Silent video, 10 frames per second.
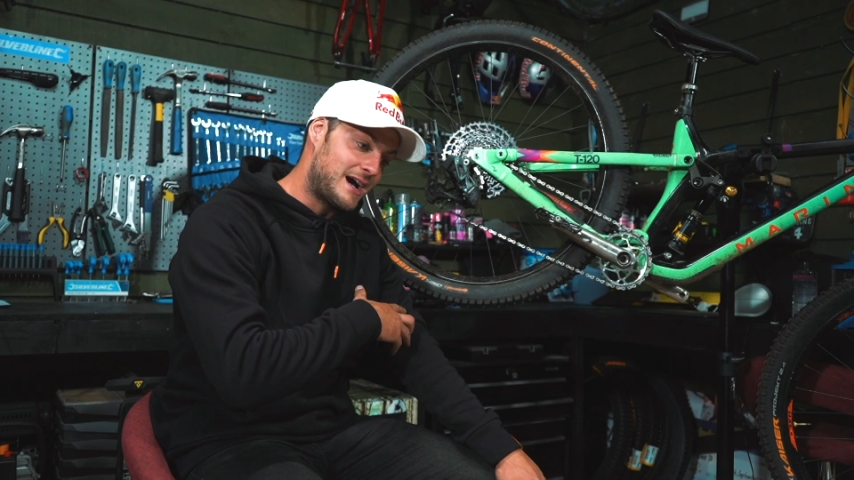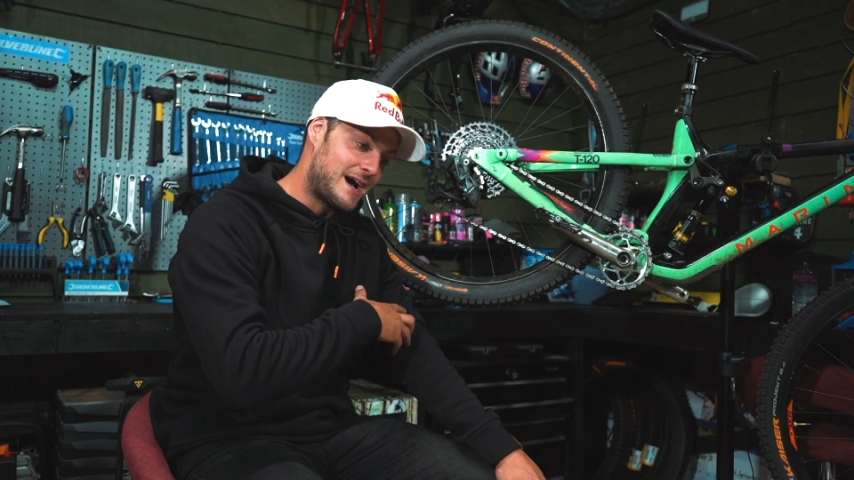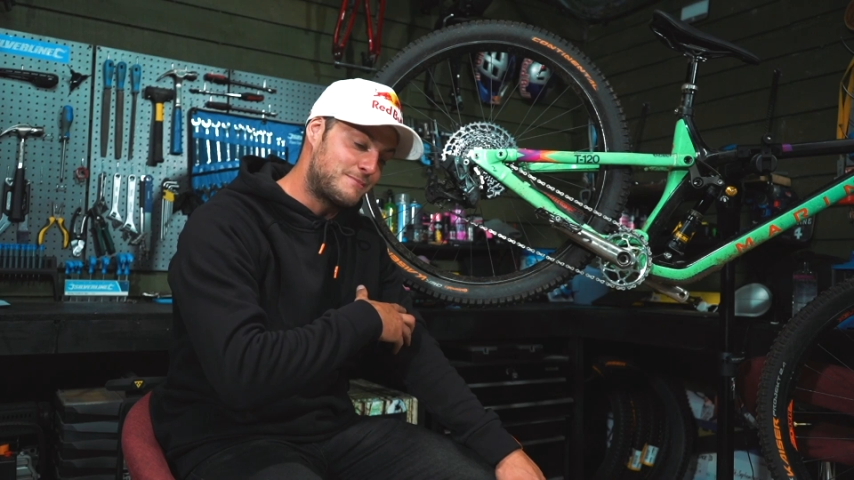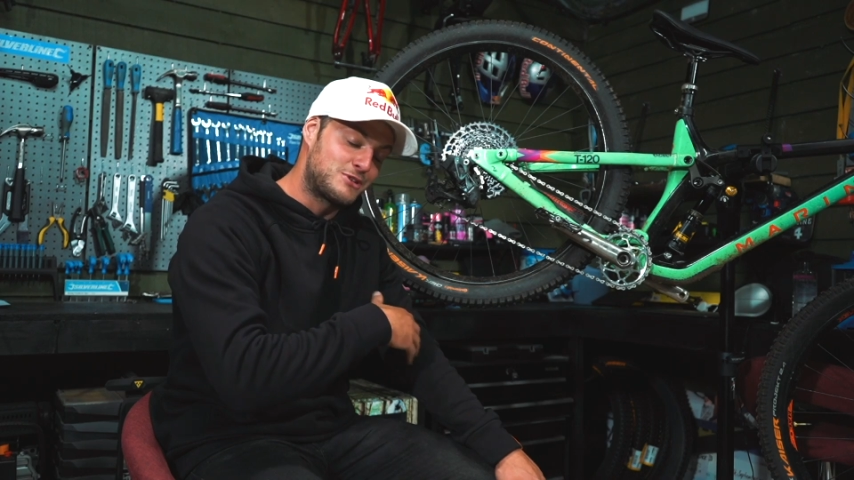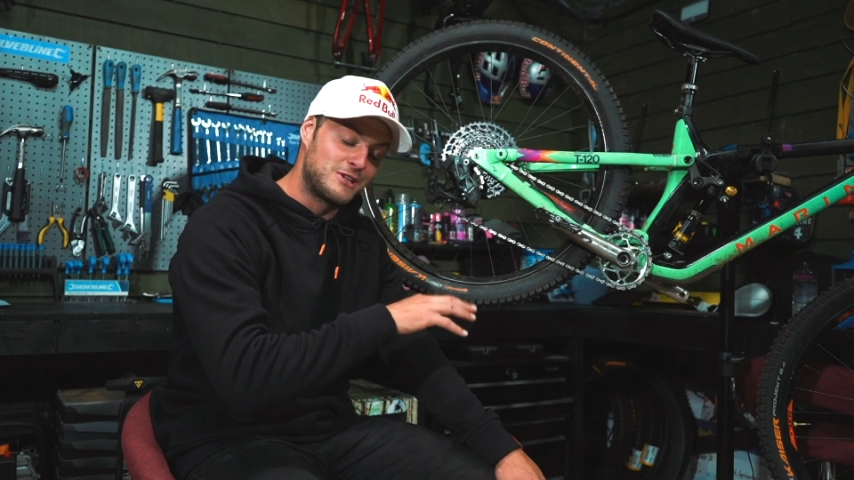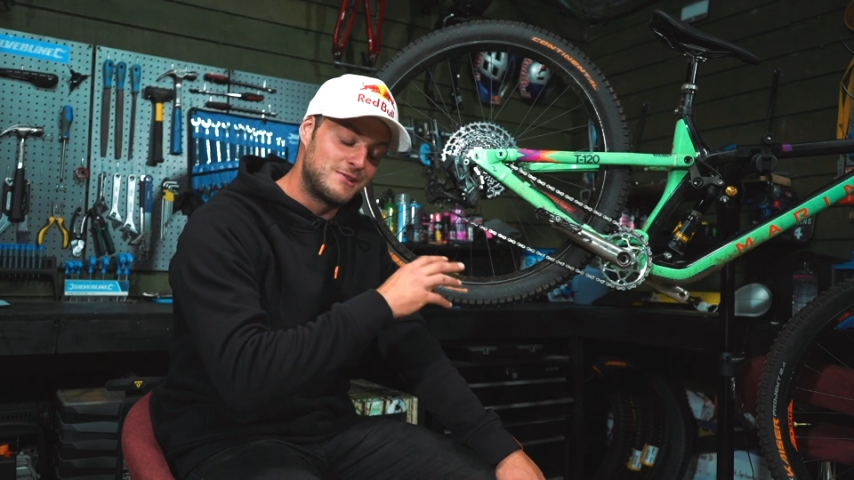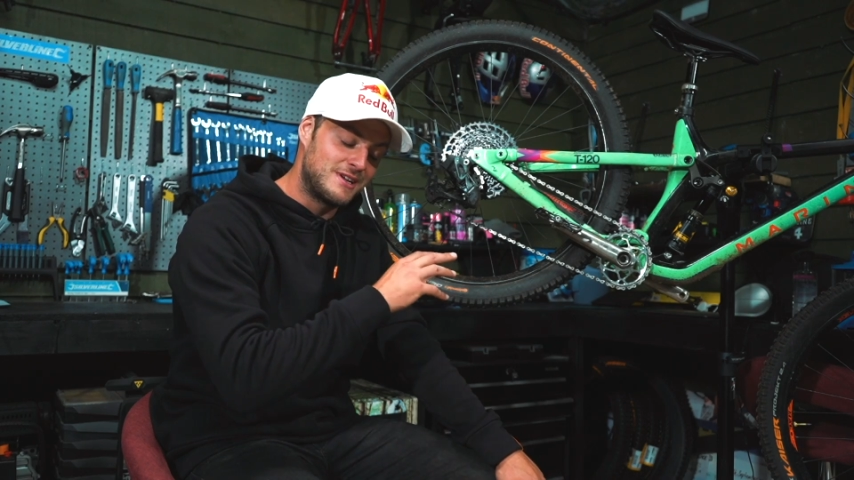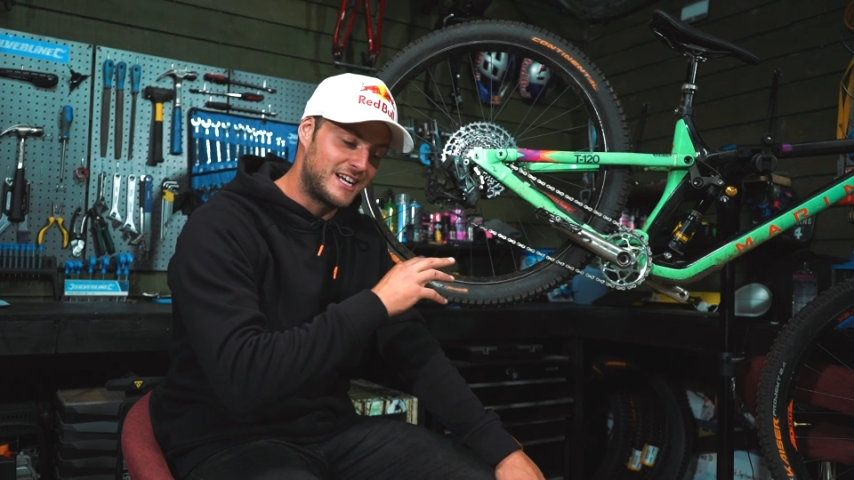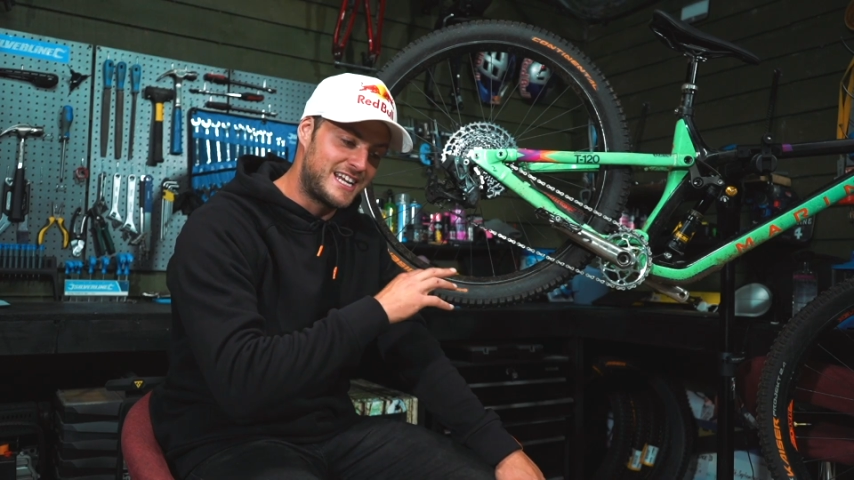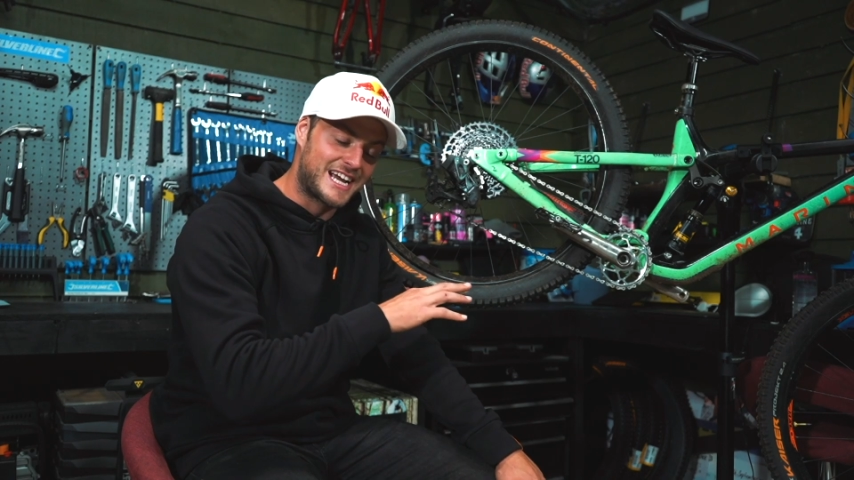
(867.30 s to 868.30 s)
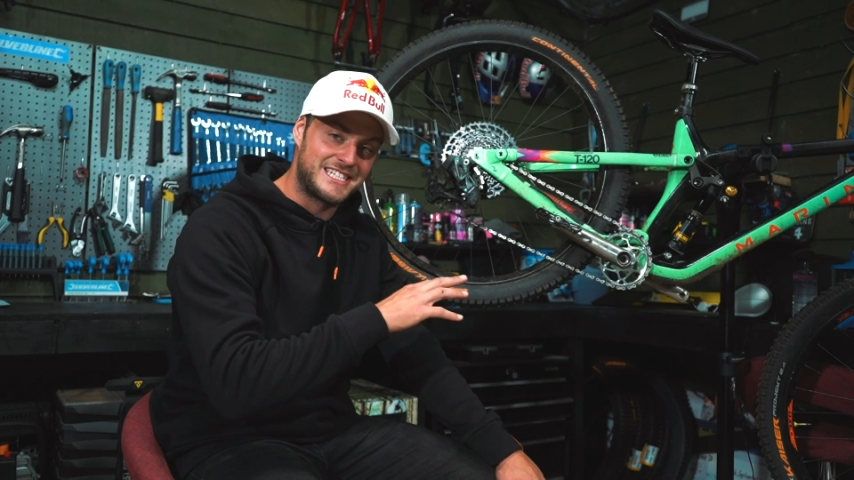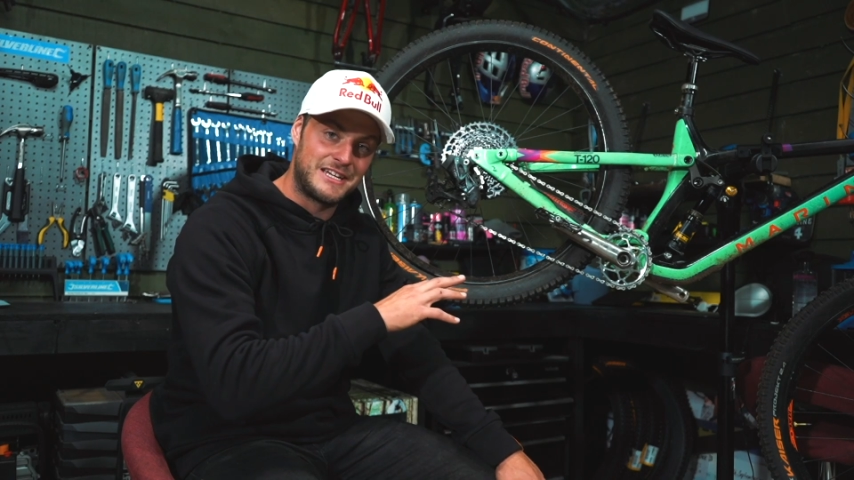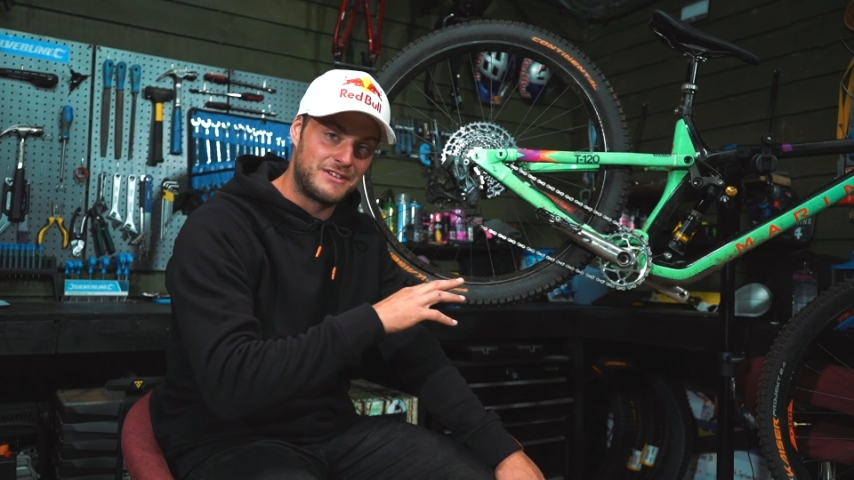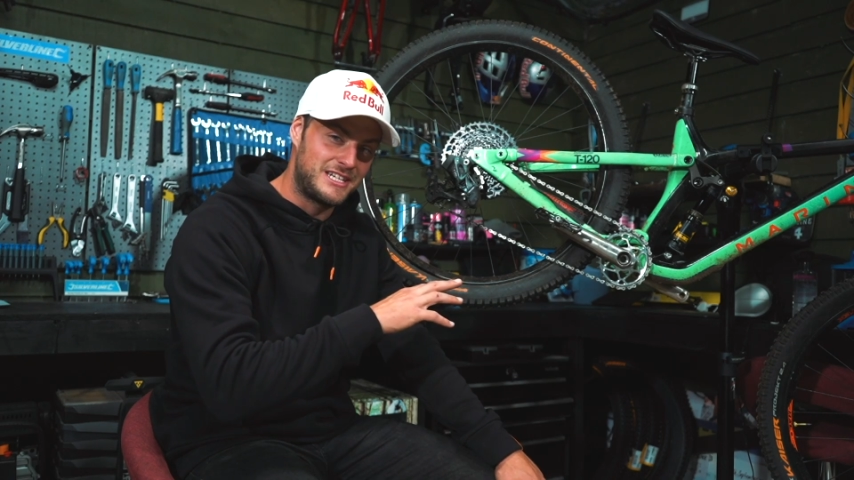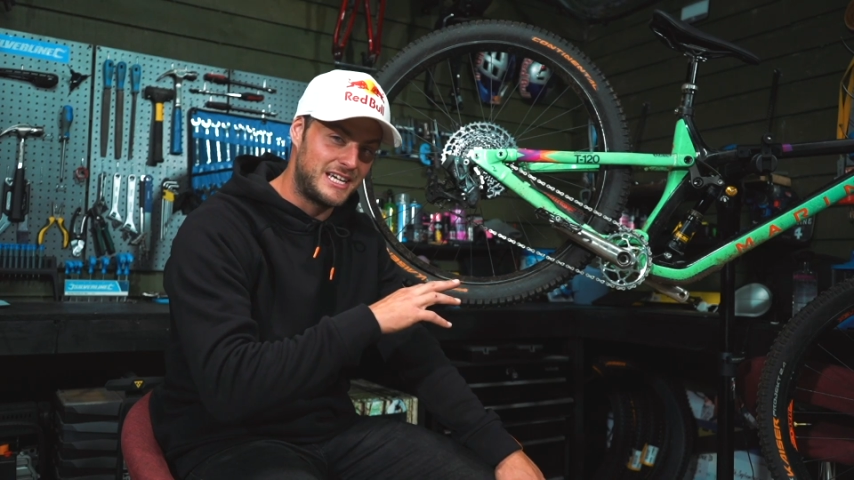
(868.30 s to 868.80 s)
absolute like
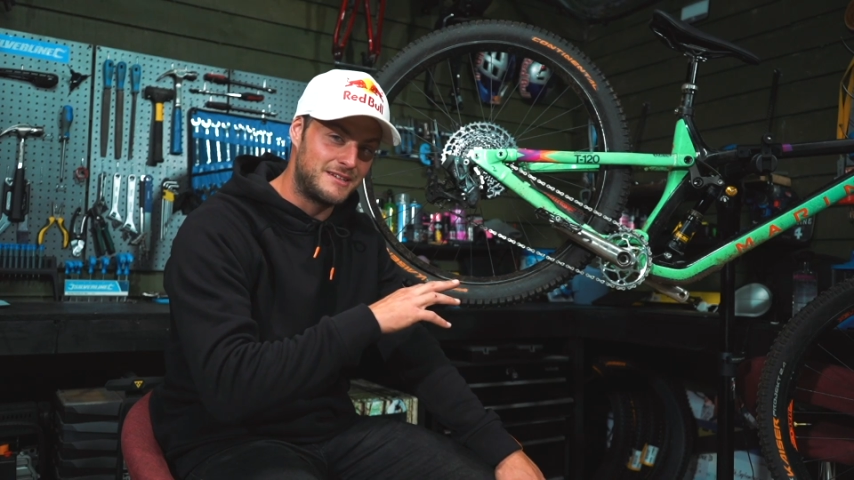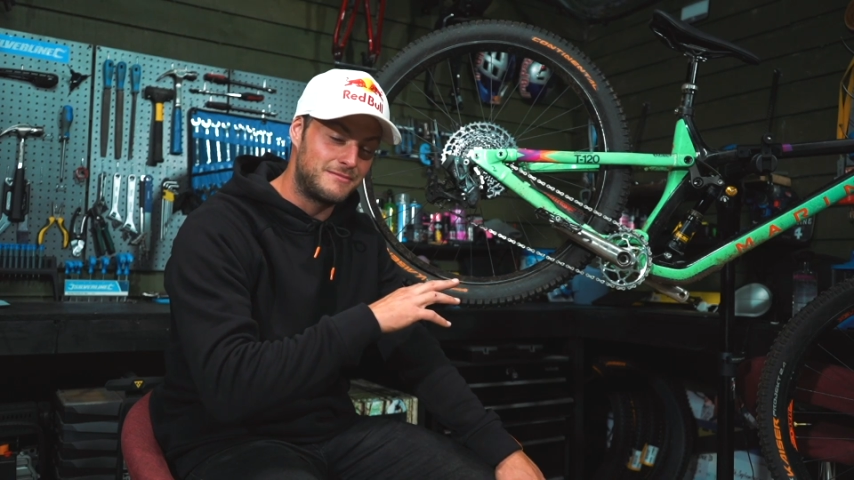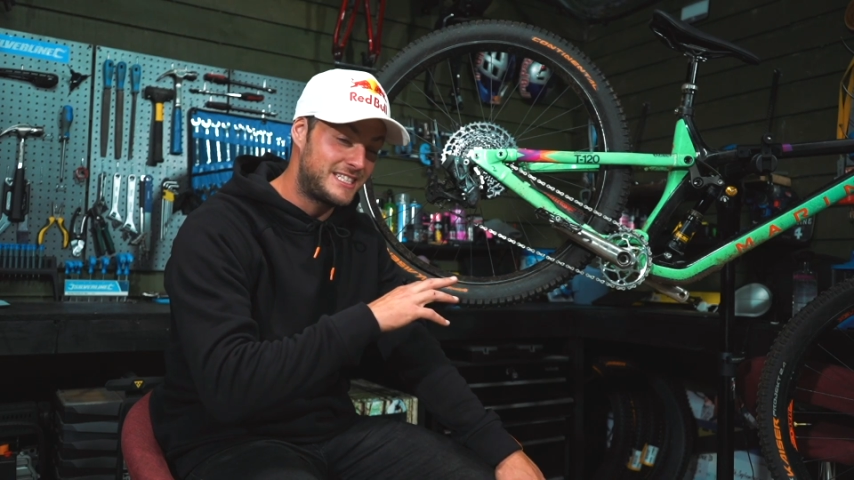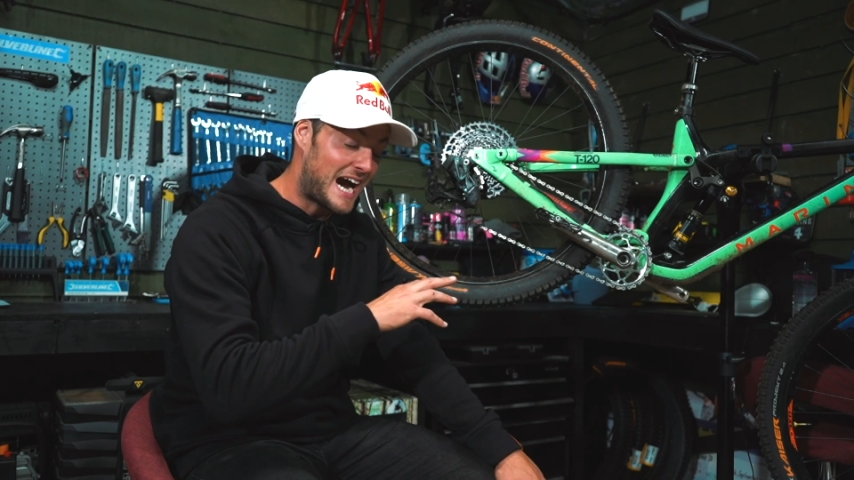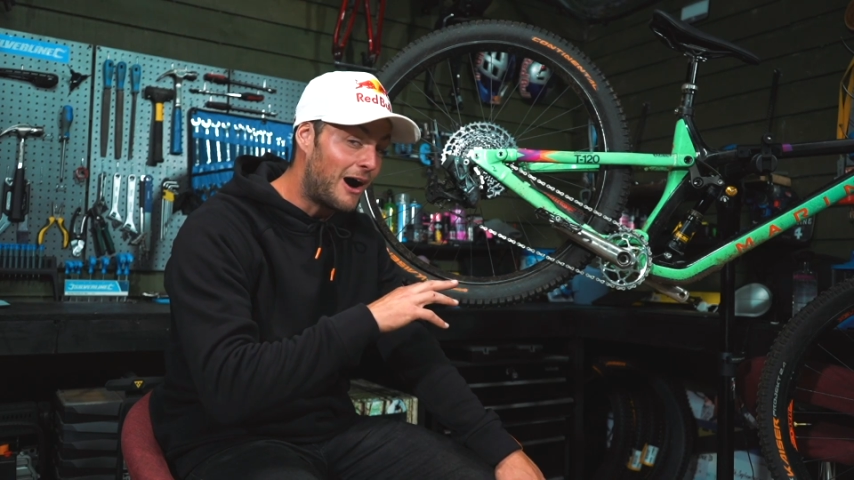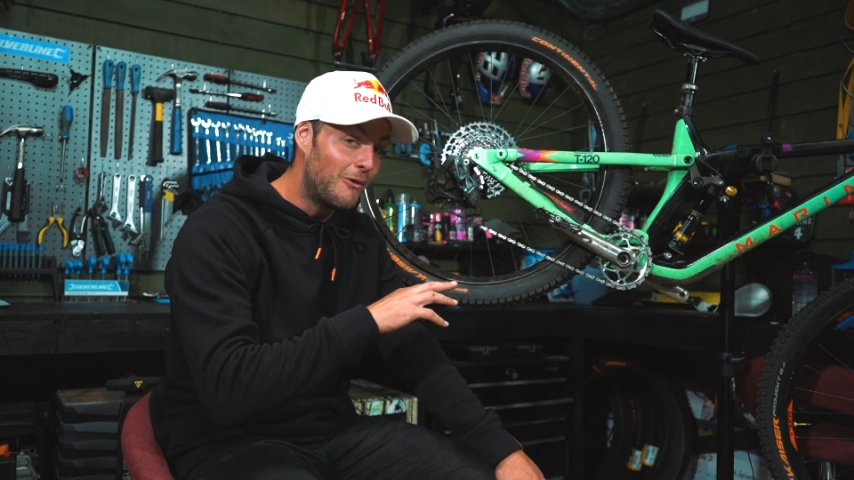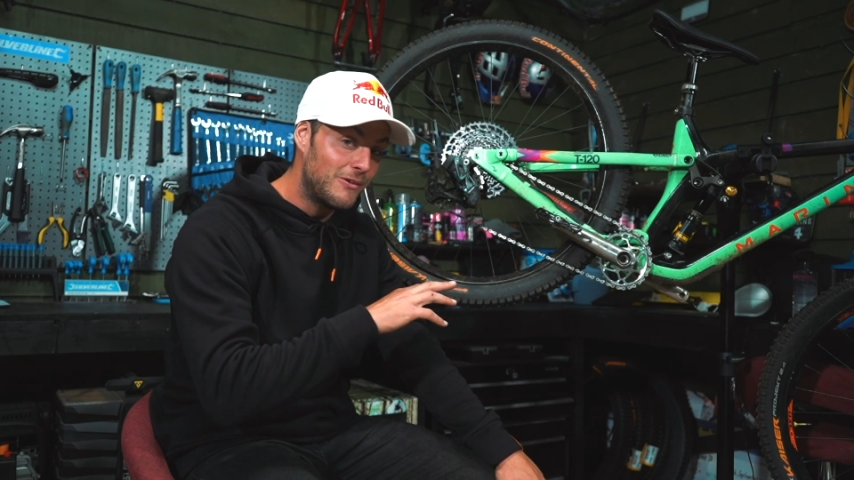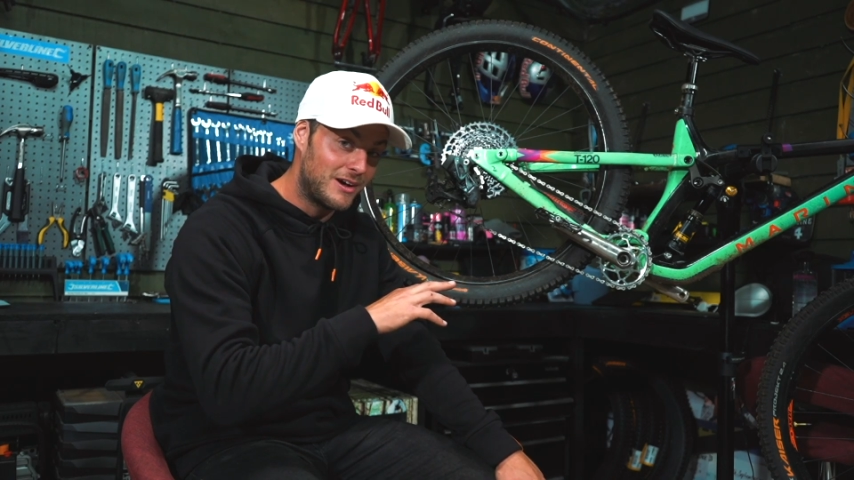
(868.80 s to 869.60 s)
negativity and doubt.